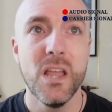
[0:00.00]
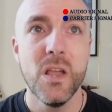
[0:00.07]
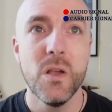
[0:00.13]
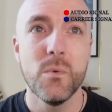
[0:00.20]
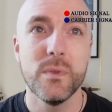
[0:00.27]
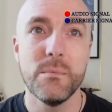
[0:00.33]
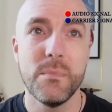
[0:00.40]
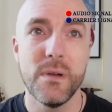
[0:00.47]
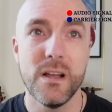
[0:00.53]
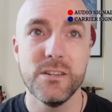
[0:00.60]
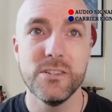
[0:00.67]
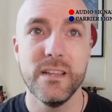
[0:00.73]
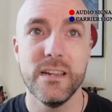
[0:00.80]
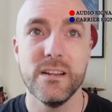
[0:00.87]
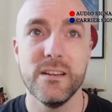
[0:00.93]
When the
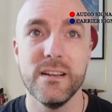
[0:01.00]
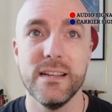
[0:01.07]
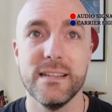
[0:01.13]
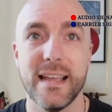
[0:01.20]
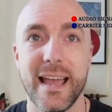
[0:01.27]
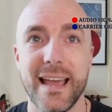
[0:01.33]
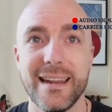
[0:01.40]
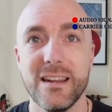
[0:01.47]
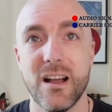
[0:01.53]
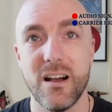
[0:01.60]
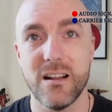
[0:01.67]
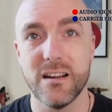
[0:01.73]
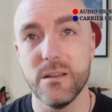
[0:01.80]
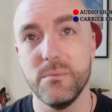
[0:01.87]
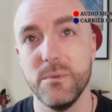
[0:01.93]
modulator is at an
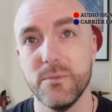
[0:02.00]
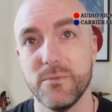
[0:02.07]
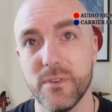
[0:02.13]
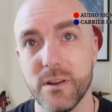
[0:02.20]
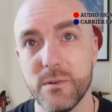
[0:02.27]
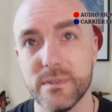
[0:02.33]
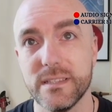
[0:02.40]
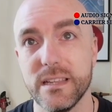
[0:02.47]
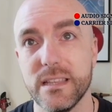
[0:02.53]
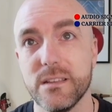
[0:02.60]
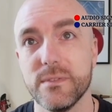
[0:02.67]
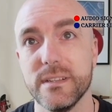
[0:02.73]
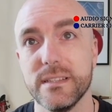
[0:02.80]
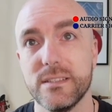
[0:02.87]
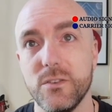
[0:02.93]
audible frequency, the
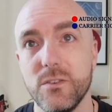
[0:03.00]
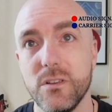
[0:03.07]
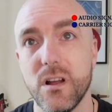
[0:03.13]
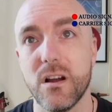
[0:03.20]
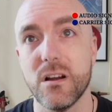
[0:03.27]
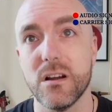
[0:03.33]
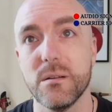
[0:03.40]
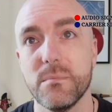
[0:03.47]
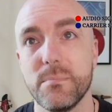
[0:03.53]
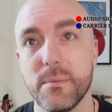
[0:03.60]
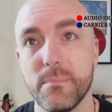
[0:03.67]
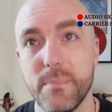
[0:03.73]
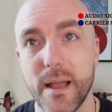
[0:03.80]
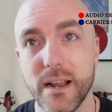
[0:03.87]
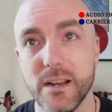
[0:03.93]
results are
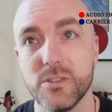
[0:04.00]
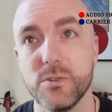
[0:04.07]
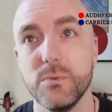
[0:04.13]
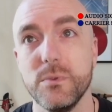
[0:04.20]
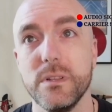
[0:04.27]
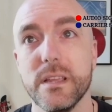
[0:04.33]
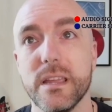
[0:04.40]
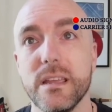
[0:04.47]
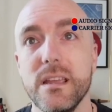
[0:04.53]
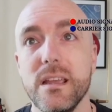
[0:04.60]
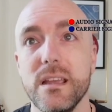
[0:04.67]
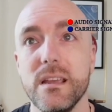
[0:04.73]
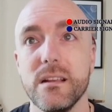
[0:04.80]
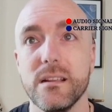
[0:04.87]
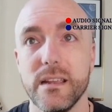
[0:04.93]
perpetually
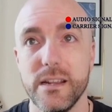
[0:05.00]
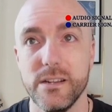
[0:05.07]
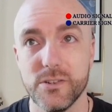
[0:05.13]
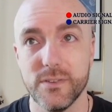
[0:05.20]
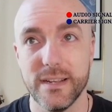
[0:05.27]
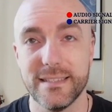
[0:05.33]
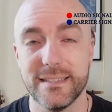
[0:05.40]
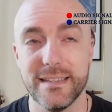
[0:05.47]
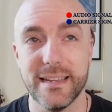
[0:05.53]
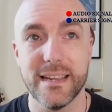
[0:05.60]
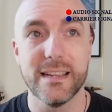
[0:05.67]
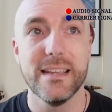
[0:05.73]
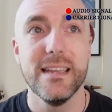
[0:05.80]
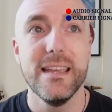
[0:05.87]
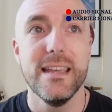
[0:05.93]
interesting.
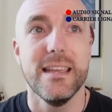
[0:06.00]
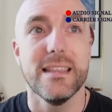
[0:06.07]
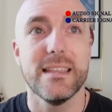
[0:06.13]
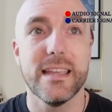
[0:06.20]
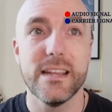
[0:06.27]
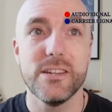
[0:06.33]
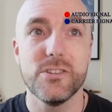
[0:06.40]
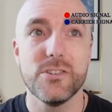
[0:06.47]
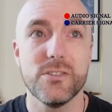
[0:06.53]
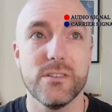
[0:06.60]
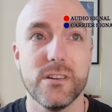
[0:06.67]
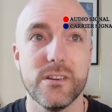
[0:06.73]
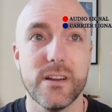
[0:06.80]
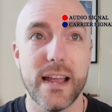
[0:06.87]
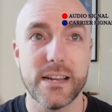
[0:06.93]
The
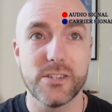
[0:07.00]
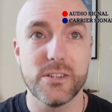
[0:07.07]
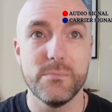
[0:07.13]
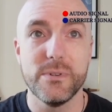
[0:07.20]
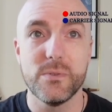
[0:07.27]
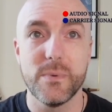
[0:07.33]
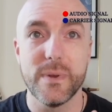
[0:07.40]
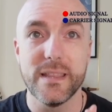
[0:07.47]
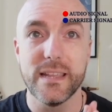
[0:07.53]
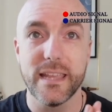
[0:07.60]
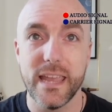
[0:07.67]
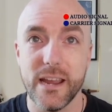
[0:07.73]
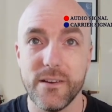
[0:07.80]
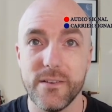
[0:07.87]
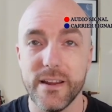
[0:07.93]
interaction between the
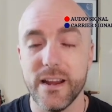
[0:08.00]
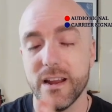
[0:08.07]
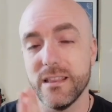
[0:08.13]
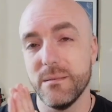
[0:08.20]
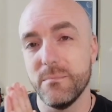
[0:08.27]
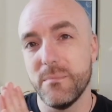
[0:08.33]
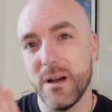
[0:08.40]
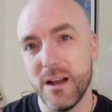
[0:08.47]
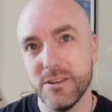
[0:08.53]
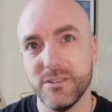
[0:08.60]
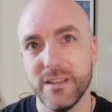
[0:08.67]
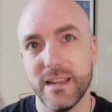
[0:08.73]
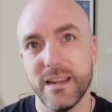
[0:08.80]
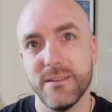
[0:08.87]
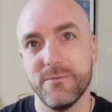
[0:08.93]
carrier and the
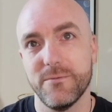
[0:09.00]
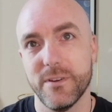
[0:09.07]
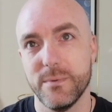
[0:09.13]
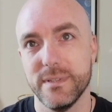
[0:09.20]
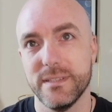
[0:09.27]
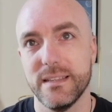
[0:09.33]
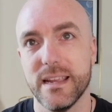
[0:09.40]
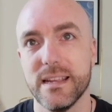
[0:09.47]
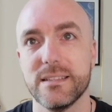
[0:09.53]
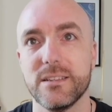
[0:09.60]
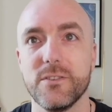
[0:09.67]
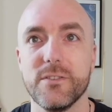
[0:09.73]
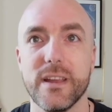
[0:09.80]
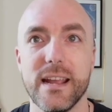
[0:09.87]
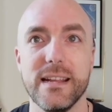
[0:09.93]
modulating frequencies
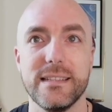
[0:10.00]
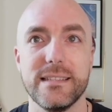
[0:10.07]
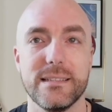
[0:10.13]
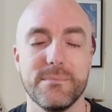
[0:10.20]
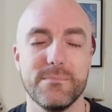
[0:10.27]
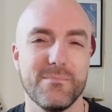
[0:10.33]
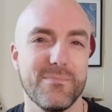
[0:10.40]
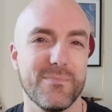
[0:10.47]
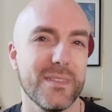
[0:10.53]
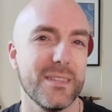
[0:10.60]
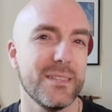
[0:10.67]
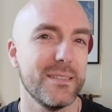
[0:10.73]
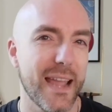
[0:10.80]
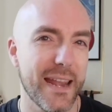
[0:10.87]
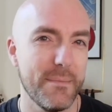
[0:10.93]
creates
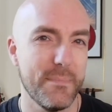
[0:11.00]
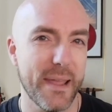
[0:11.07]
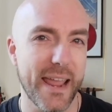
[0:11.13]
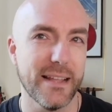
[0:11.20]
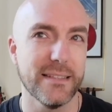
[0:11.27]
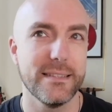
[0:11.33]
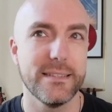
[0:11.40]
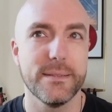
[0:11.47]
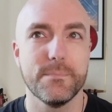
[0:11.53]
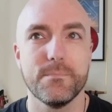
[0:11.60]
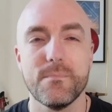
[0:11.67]
sidebands.